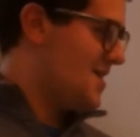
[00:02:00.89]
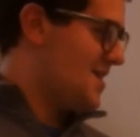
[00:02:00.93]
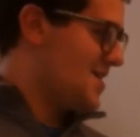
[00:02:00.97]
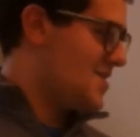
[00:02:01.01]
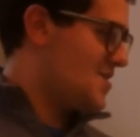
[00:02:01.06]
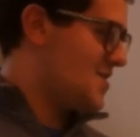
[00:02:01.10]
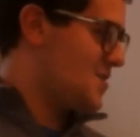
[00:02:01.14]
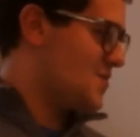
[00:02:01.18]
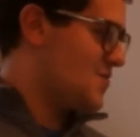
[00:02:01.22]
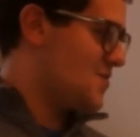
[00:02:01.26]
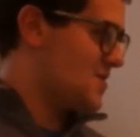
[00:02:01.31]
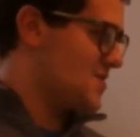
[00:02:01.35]

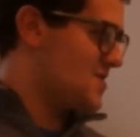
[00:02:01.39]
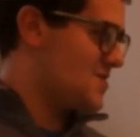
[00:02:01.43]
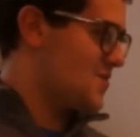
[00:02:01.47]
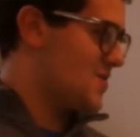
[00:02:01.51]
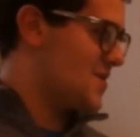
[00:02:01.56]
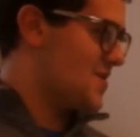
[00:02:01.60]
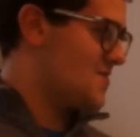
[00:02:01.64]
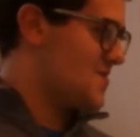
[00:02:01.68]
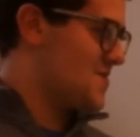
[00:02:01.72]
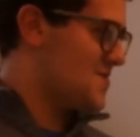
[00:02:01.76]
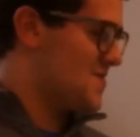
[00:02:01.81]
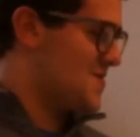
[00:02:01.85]
She was
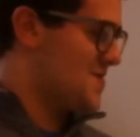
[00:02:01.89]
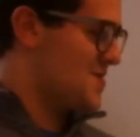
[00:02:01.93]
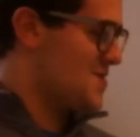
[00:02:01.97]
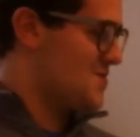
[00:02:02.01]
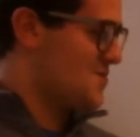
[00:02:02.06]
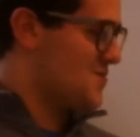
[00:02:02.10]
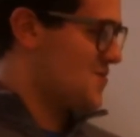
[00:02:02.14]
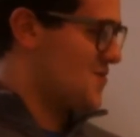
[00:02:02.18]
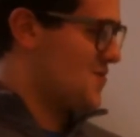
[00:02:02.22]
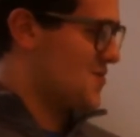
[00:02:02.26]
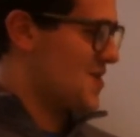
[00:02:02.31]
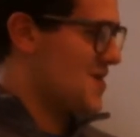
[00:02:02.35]
one of the
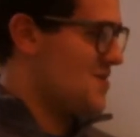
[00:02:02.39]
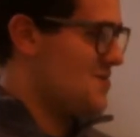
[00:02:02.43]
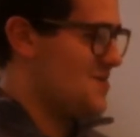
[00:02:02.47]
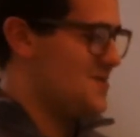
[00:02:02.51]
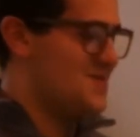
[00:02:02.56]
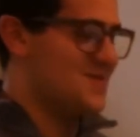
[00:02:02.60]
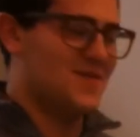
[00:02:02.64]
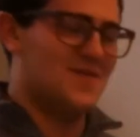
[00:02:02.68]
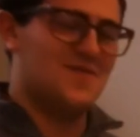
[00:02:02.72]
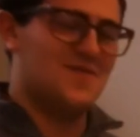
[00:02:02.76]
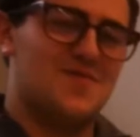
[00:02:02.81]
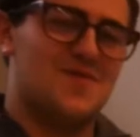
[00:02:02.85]
first
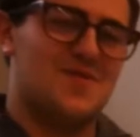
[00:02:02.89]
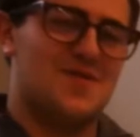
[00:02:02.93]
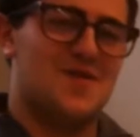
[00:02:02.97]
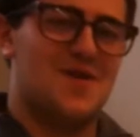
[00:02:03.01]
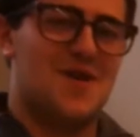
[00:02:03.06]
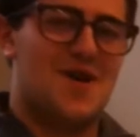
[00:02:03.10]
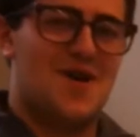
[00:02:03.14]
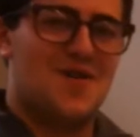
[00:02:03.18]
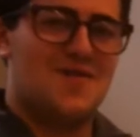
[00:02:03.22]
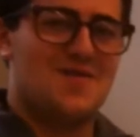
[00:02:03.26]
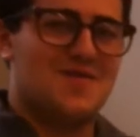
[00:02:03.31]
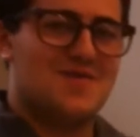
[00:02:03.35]
programmers the
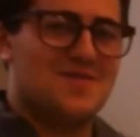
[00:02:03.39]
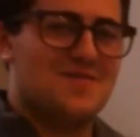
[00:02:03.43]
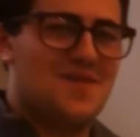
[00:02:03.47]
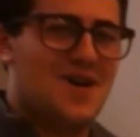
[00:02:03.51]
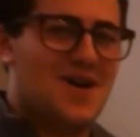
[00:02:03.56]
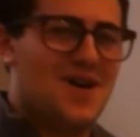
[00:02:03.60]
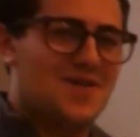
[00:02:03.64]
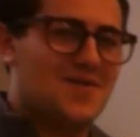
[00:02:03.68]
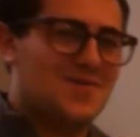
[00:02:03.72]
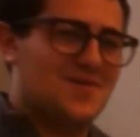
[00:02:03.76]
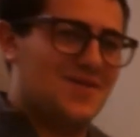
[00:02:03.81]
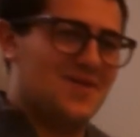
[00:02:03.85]
Harvard
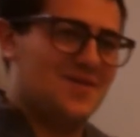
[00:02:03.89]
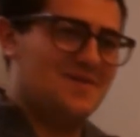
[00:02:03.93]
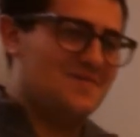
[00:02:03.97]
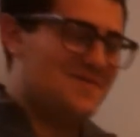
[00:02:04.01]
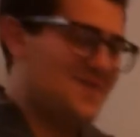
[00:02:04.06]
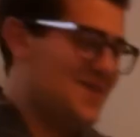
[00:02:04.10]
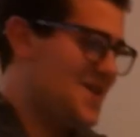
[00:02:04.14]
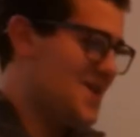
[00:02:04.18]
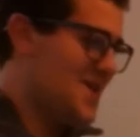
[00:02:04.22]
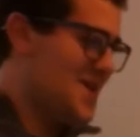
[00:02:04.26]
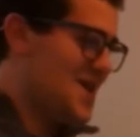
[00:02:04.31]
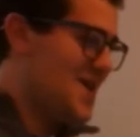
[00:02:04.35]
Mark
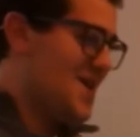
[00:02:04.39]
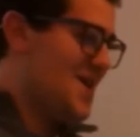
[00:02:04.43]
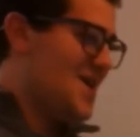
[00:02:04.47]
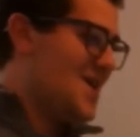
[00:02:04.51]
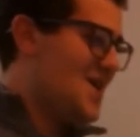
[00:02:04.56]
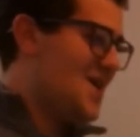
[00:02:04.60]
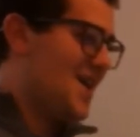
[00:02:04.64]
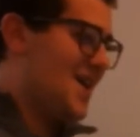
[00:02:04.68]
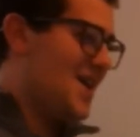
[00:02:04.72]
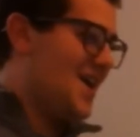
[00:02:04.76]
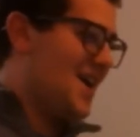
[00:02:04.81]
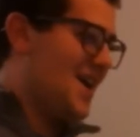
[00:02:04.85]

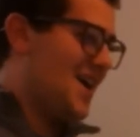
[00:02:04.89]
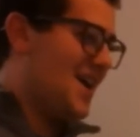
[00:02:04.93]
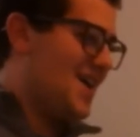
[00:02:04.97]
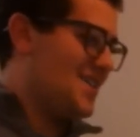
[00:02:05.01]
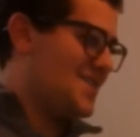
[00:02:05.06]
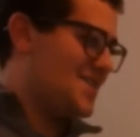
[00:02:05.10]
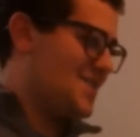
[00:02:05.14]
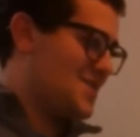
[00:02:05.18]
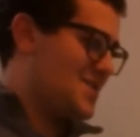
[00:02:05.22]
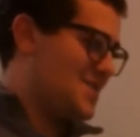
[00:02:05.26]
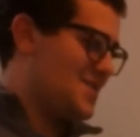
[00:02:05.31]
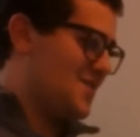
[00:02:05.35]
I
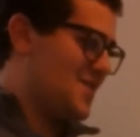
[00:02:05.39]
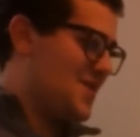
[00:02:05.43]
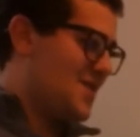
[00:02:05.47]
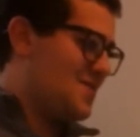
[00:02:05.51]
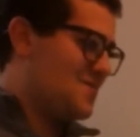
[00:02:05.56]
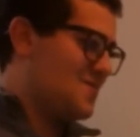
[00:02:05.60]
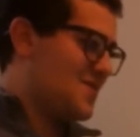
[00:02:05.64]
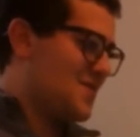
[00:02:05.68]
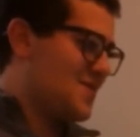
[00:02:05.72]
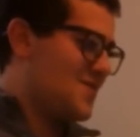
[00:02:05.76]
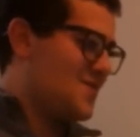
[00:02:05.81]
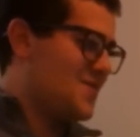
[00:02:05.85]
and
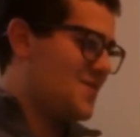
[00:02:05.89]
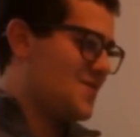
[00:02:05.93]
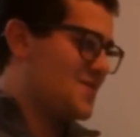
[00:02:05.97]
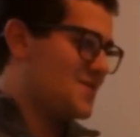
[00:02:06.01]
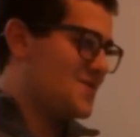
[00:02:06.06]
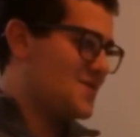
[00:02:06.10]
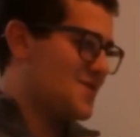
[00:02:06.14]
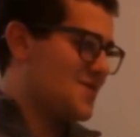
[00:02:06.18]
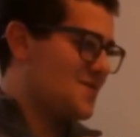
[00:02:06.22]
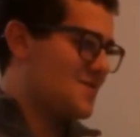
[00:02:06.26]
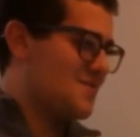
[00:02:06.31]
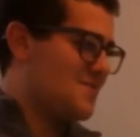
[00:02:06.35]
developed the
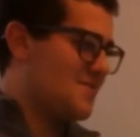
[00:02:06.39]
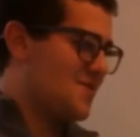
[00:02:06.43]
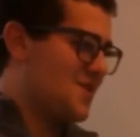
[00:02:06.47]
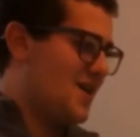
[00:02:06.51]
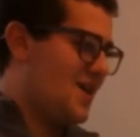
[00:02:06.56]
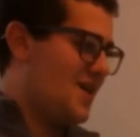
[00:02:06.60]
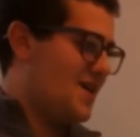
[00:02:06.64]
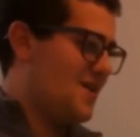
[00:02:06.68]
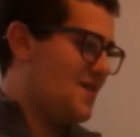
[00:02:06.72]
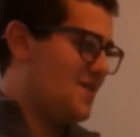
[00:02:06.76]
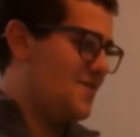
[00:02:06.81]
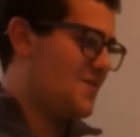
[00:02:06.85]
first
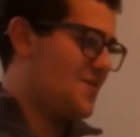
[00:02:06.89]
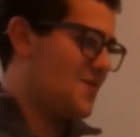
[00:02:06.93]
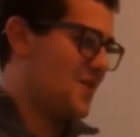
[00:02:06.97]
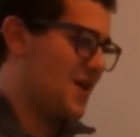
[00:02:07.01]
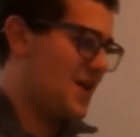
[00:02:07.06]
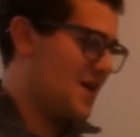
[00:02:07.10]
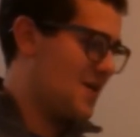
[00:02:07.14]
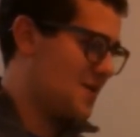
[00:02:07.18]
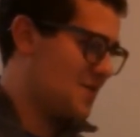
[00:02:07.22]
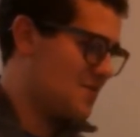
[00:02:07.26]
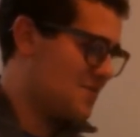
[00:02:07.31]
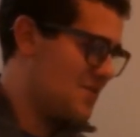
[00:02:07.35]
compiler for
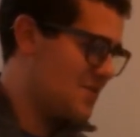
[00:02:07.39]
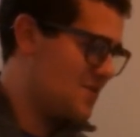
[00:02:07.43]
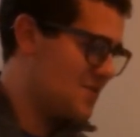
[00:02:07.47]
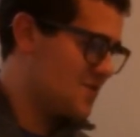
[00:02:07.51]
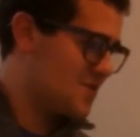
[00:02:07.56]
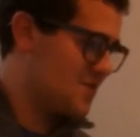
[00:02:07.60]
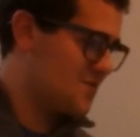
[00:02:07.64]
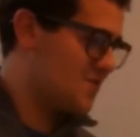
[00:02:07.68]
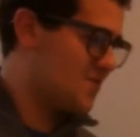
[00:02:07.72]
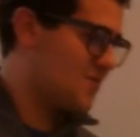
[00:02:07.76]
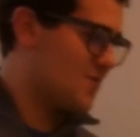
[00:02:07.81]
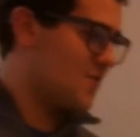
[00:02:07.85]
a
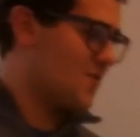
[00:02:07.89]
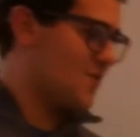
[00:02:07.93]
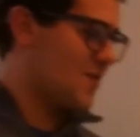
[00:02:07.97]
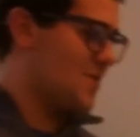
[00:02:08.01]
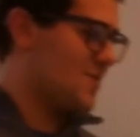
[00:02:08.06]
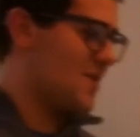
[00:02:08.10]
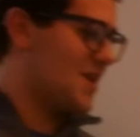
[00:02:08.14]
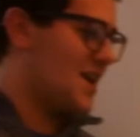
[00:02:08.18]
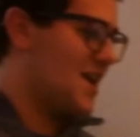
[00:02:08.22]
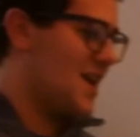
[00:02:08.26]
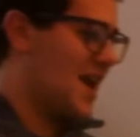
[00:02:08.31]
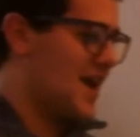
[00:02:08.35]
computer
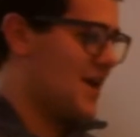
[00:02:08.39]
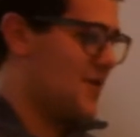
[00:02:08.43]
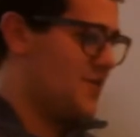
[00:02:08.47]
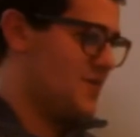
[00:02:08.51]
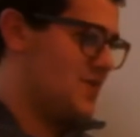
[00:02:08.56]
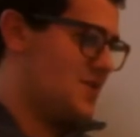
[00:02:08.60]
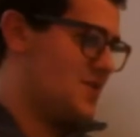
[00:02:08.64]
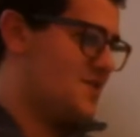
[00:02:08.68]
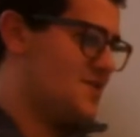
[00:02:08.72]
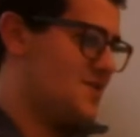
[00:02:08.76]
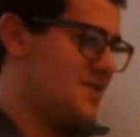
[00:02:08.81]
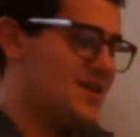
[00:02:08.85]
programming
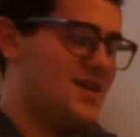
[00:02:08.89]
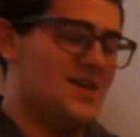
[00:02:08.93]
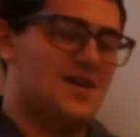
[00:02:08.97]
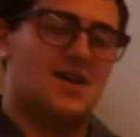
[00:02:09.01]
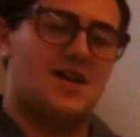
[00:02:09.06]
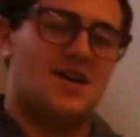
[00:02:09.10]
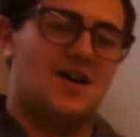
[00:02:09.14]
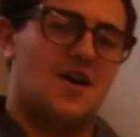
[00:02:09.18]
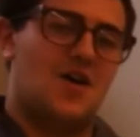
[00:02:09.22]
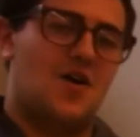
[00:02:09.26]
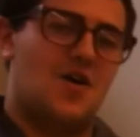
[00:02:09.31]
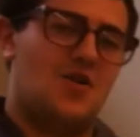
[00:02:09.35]
language.
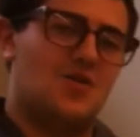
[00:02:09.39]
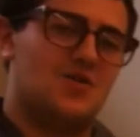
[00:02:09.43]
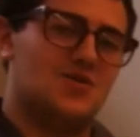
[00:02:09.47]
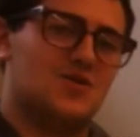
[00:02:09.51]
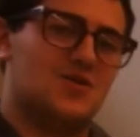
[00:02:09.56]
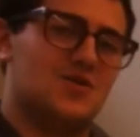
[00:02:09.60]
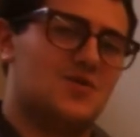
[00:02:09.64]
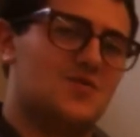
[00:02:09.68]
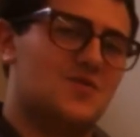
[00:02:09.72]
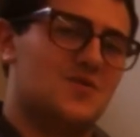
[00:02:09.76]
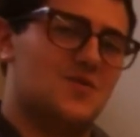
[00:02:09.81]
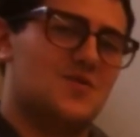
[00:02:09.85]

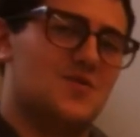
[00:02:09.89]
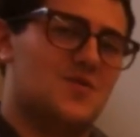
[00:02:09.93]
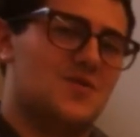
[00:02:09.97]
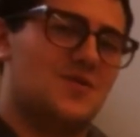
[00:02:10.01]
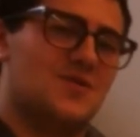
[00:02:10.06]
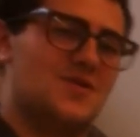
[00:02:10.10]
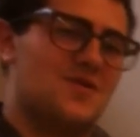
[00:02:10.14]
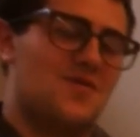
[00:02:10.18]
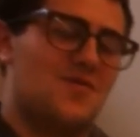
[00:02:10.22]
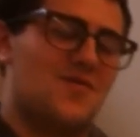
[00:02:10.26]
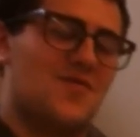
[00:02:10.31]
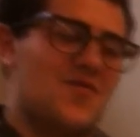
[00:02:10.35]
Also
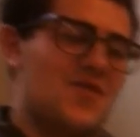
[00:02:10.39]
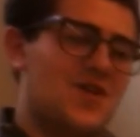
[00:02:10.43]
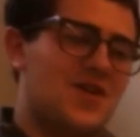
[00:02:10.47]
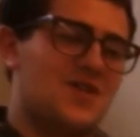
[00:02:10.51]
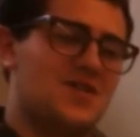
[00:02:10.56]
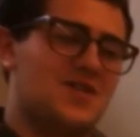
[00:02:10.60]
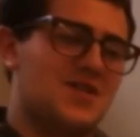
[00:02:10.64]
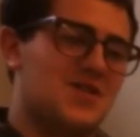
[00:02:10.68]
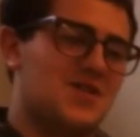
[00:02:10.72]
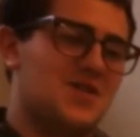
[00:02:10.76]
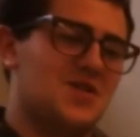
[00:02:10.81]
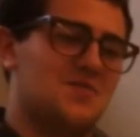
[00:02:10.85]
coined the
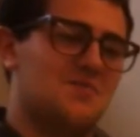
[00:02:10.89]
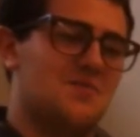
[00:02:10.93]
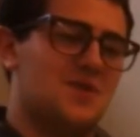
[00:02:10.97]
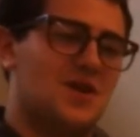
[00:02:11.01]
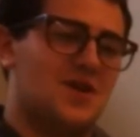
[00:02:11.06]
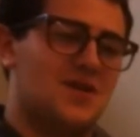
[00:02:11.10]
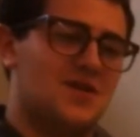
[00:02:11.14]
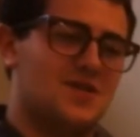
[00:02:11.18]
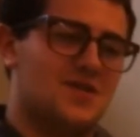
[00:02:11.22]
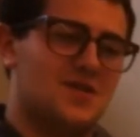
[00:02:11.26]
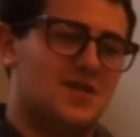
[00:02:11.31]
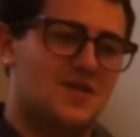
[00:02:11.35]
phrase
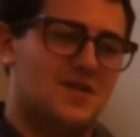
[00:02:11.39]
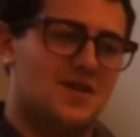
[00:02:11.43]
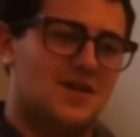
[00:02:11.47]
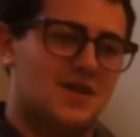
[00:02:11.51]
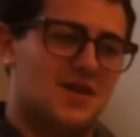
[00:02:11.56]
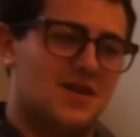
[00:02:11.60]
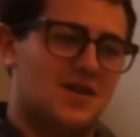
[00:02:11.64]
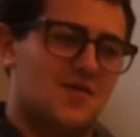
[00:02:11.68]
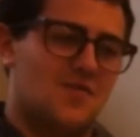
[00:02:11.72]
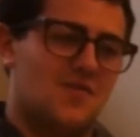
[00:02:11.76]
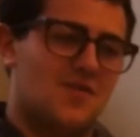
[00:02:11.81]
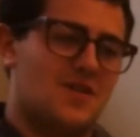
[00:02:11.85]
debugged
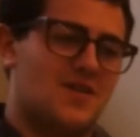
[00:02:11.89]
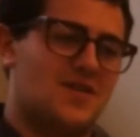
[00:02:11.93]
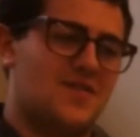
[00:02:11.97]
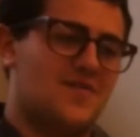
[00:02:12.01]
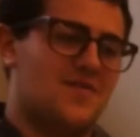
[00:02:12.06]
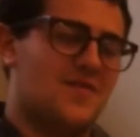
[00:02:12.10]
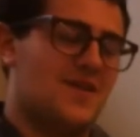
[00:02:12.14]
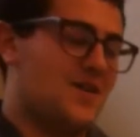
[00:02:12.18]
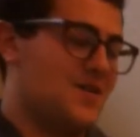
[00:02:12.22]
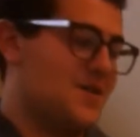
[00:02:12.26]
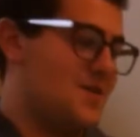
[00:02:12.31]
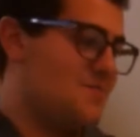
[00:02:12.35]
when she
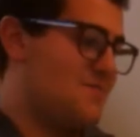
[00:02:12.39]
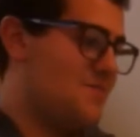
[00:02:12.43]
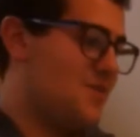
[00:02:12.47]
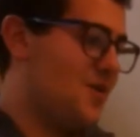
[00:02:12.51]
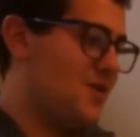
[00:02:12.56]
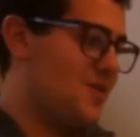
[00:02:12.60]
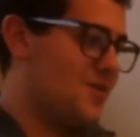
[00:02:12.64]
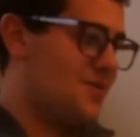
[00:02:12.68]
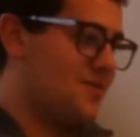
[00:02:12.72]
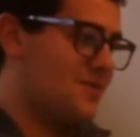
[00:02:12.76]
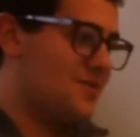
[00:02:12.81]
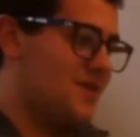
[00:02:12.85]
found a
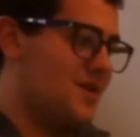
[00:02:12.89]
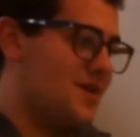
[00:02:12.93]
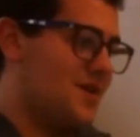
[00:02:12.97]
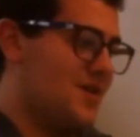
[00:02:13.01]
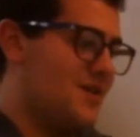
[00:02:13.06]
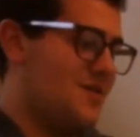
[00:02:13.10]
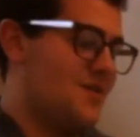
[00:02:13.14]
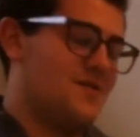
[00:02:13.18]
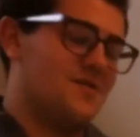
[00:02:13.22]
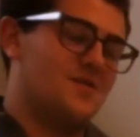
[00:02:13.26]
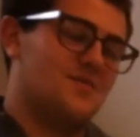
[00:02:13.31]
moth in her